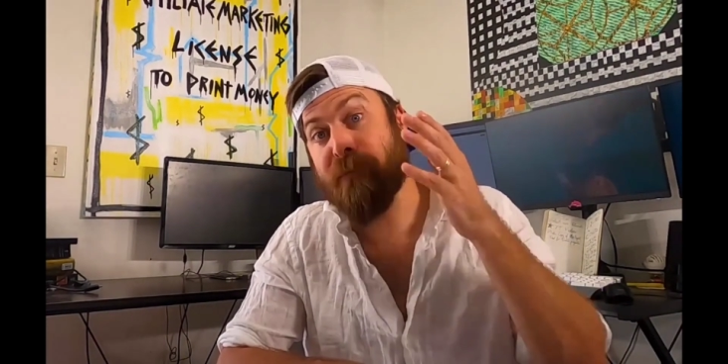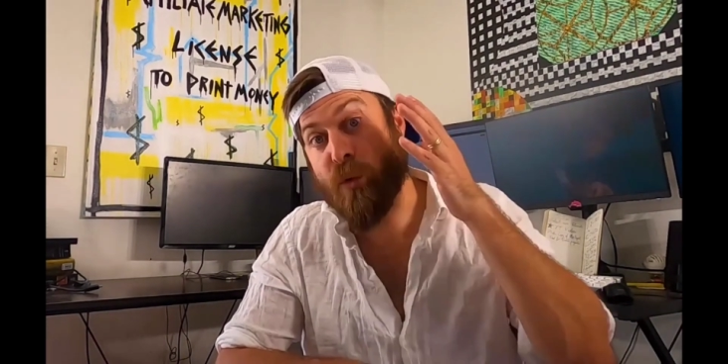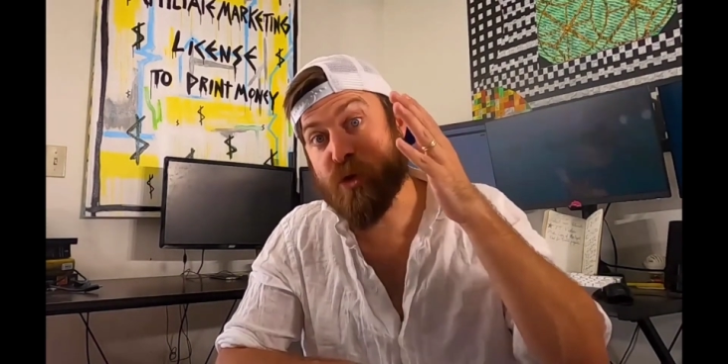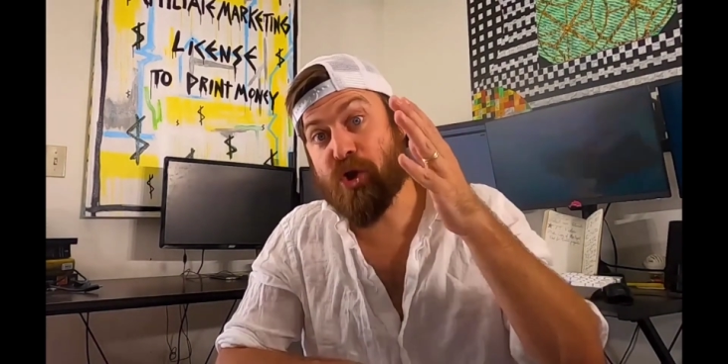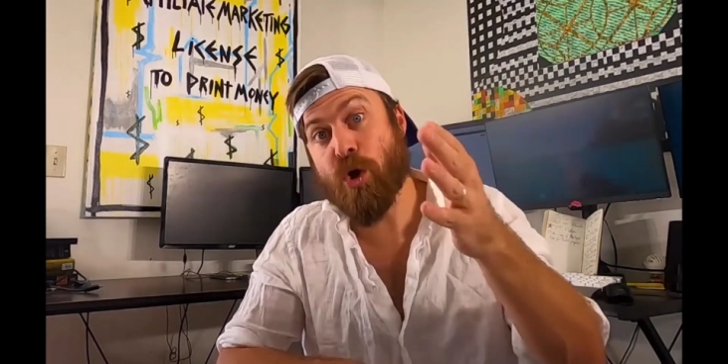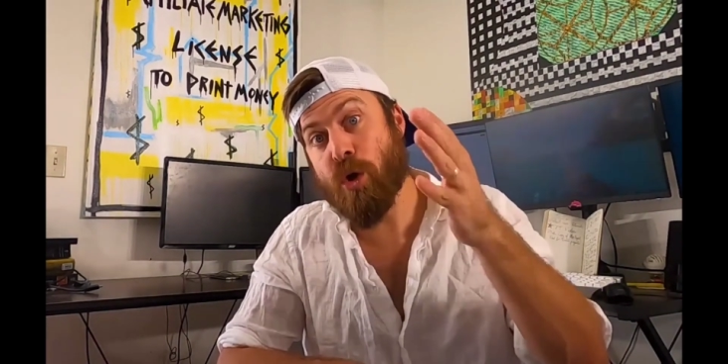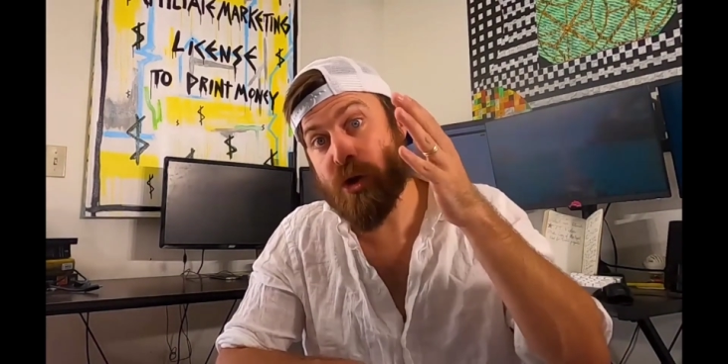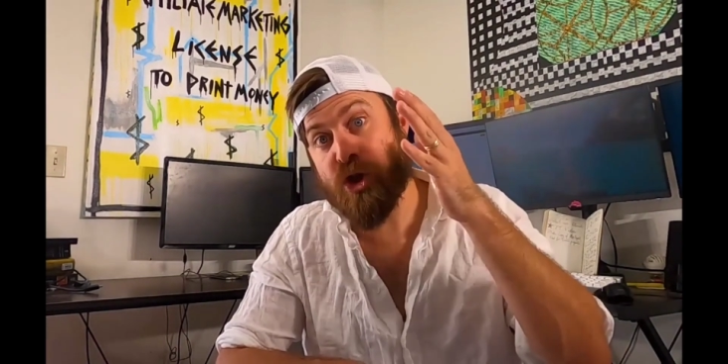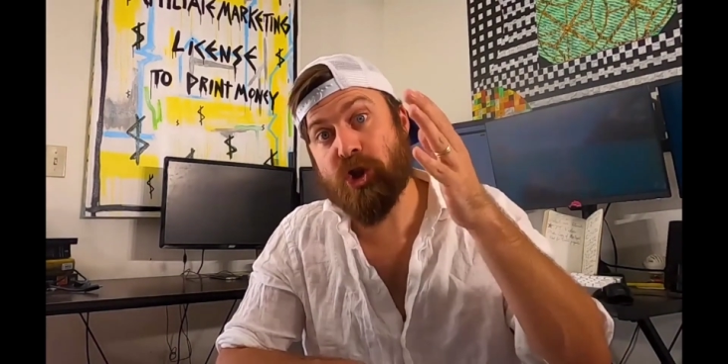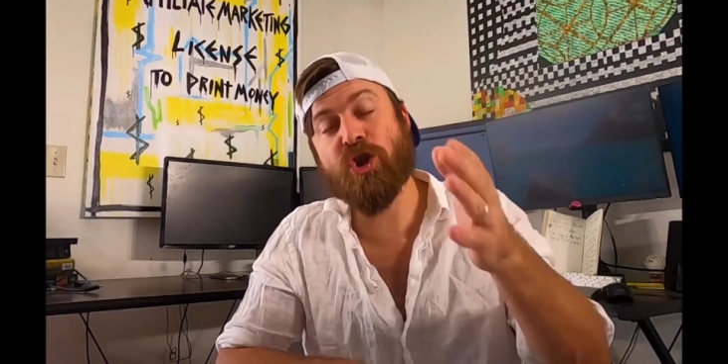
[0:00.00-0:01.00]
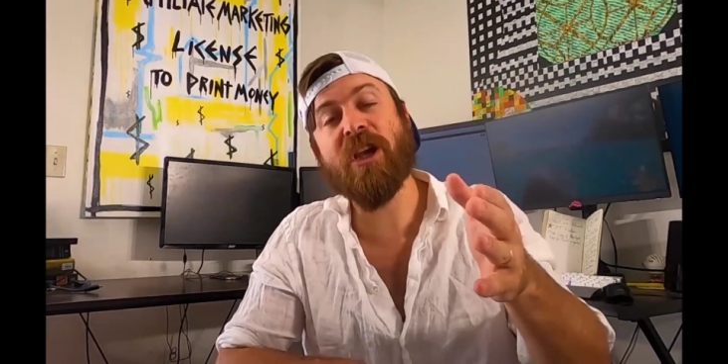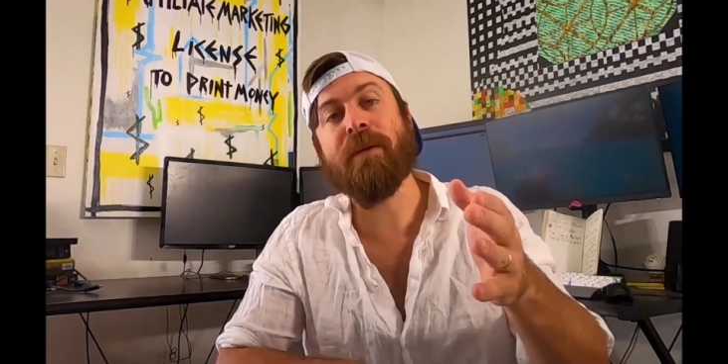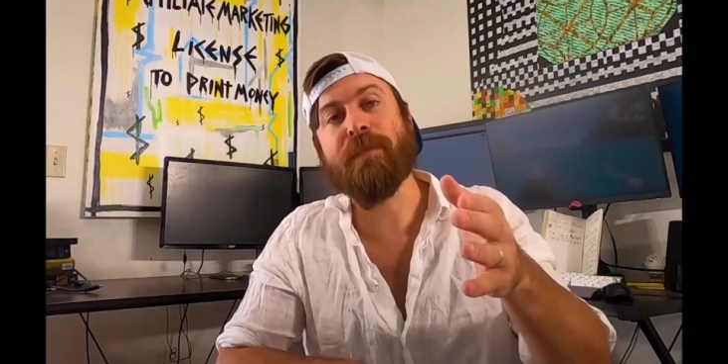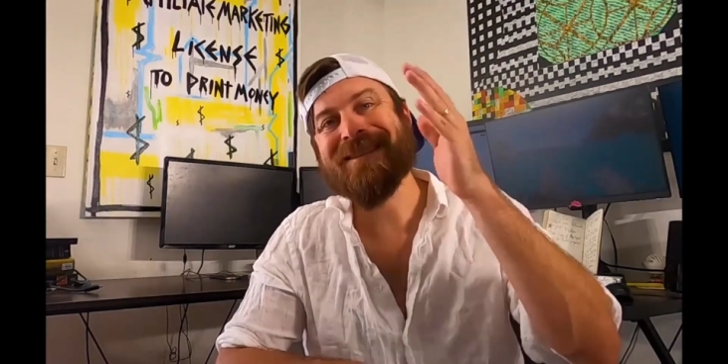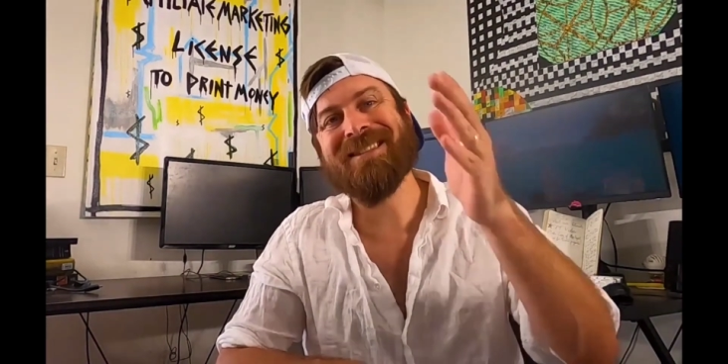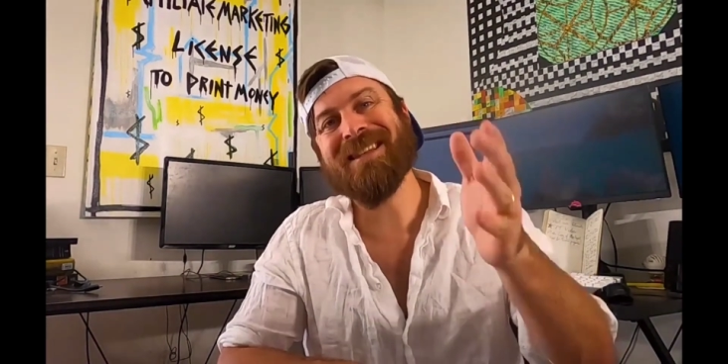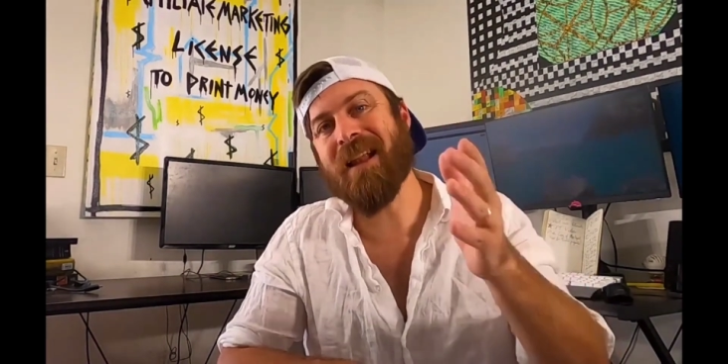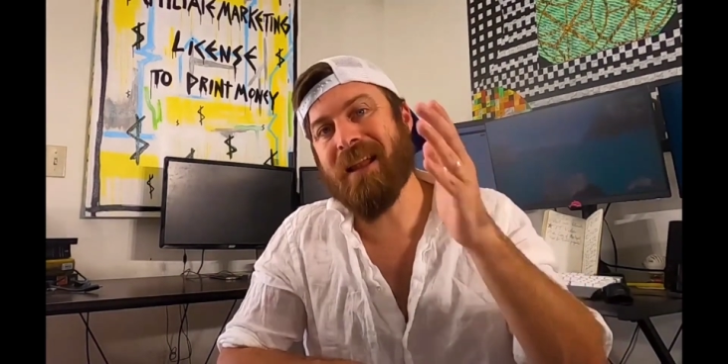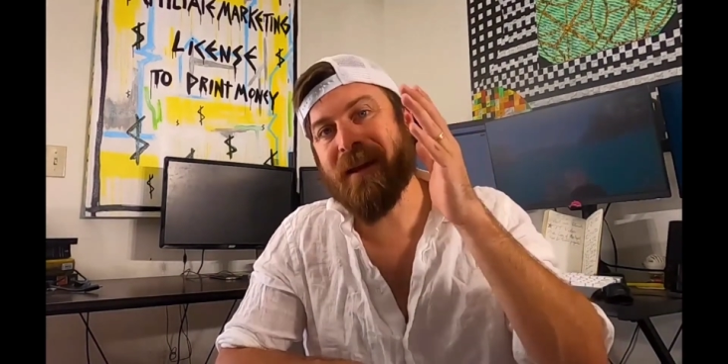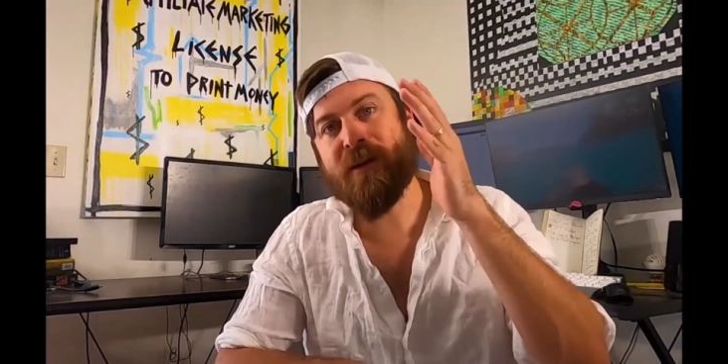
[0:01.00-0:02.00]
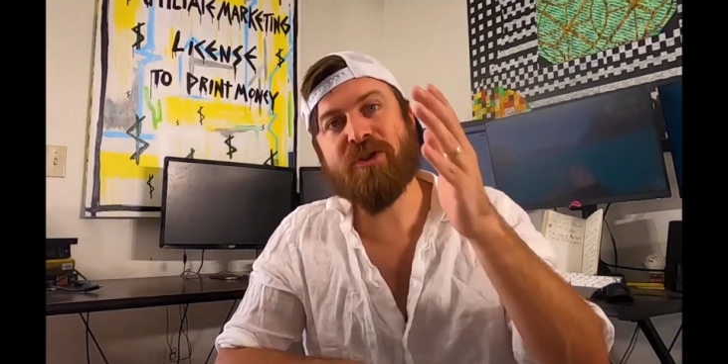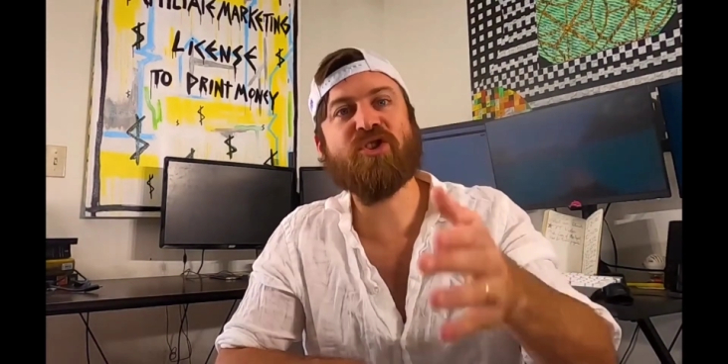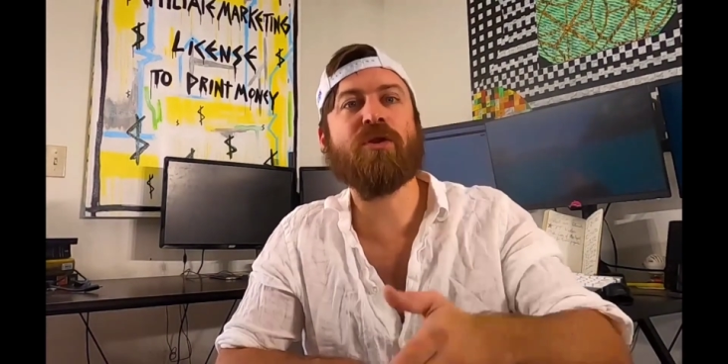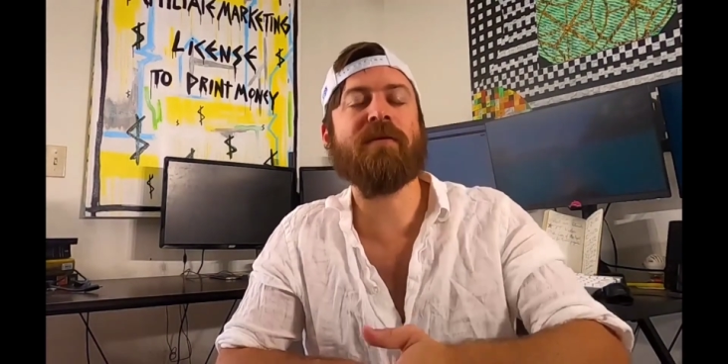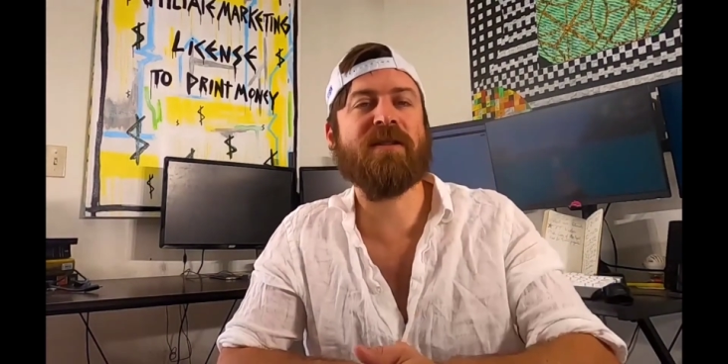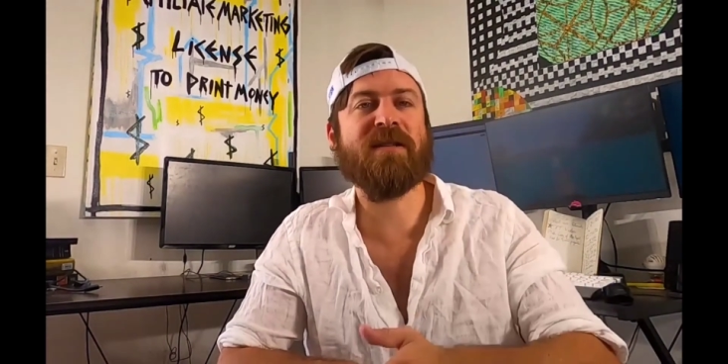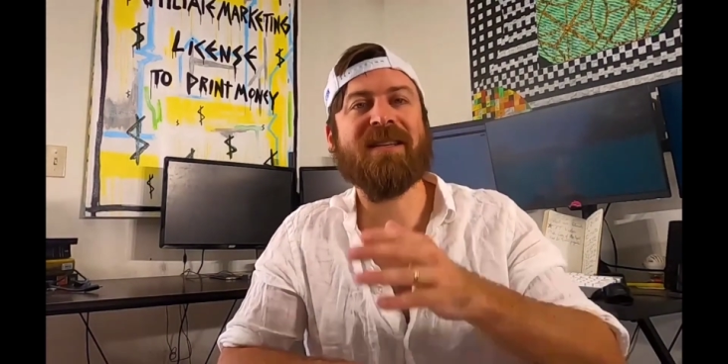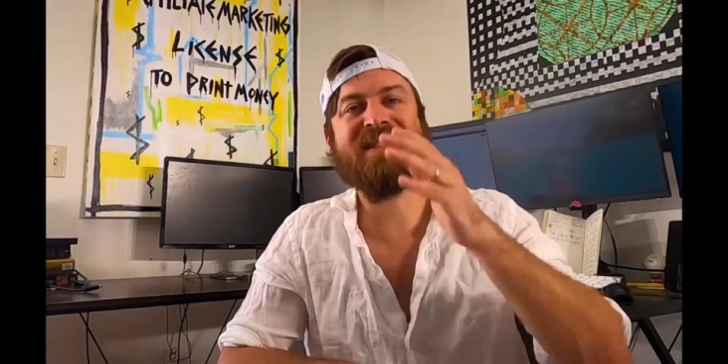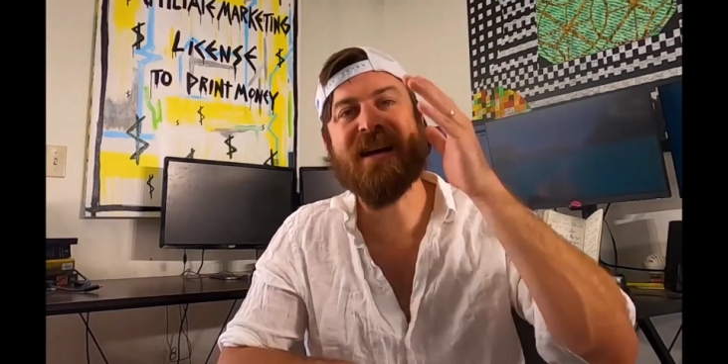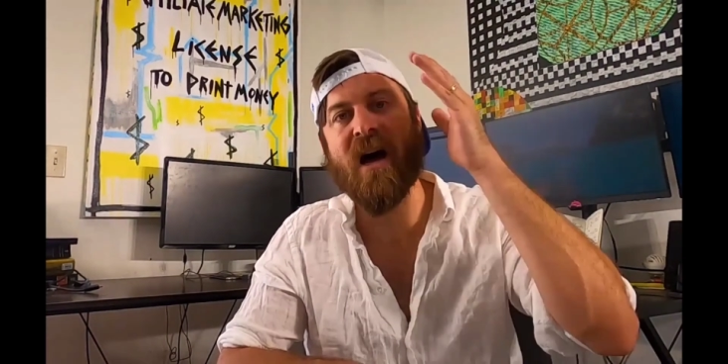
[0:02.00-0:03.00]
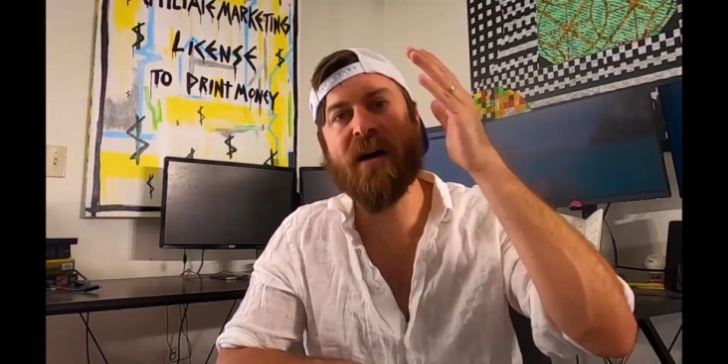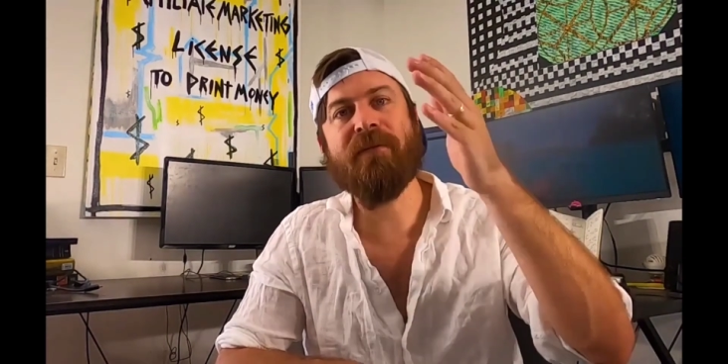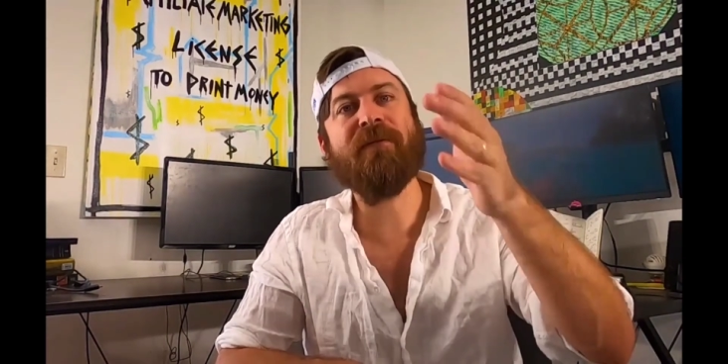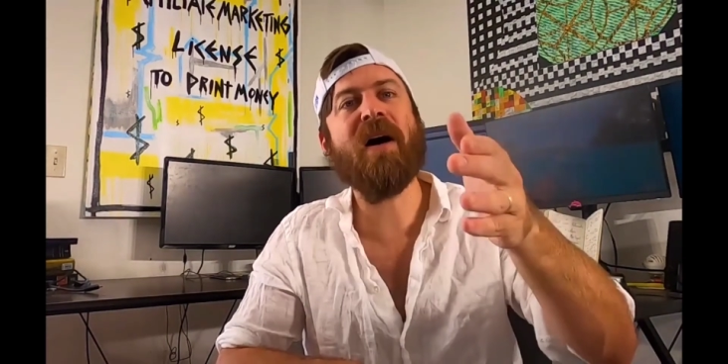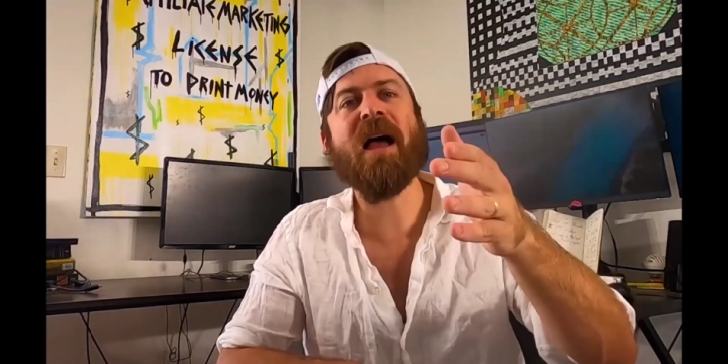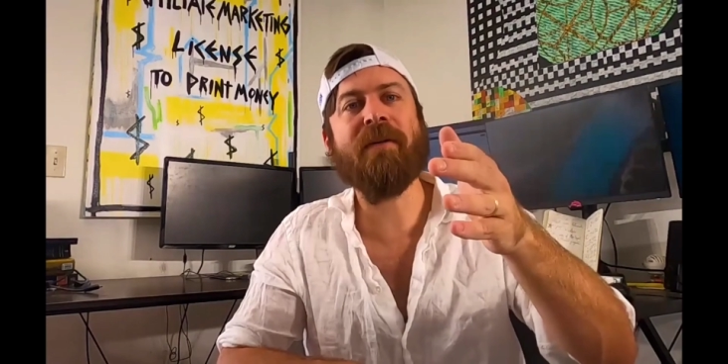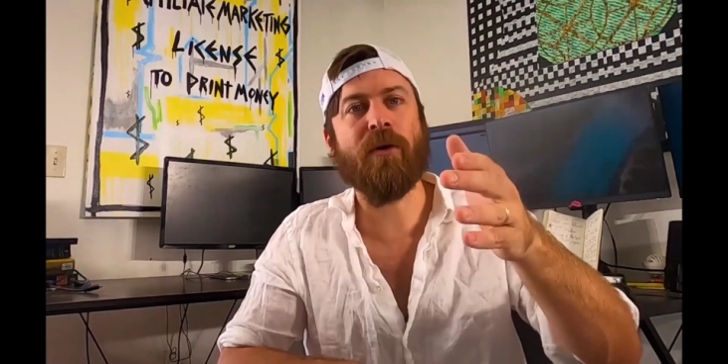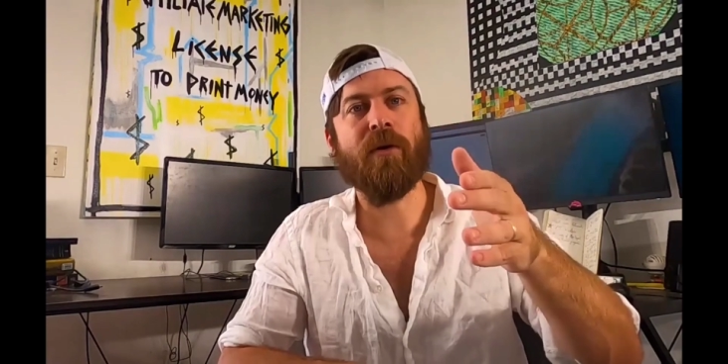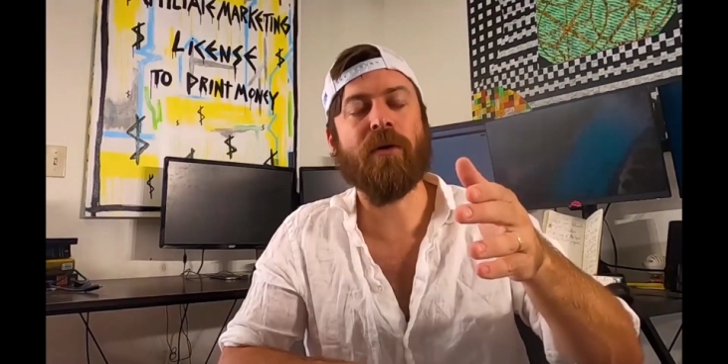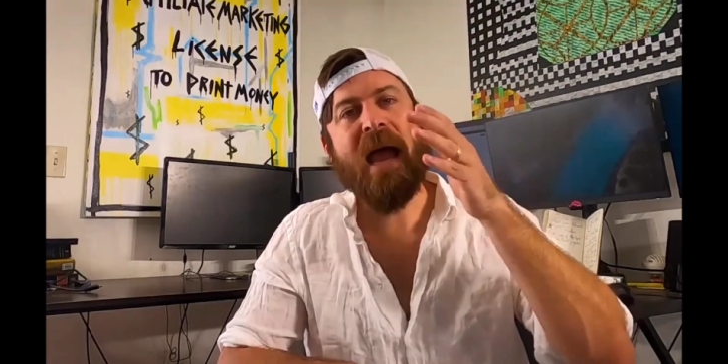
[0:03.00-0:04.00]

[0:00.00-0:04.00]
for dirt cheap selling their services on Fiverr,